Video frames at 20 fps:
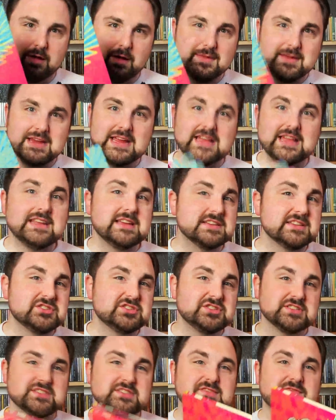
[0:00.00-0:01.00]
I mean, it is
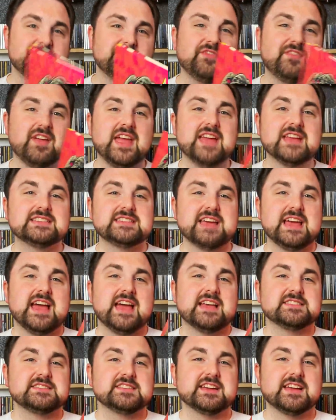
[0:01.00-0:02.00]
just
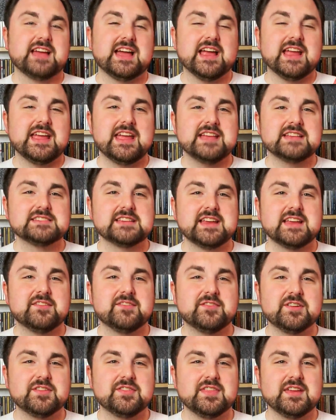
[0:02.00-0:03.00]
fantastic. I can't say
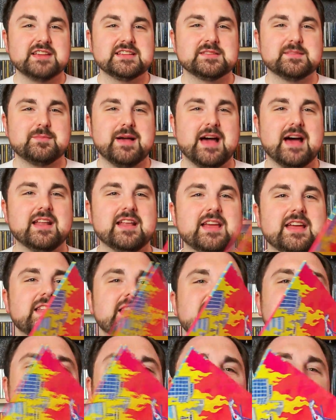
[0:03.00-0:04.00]
enough good things about it.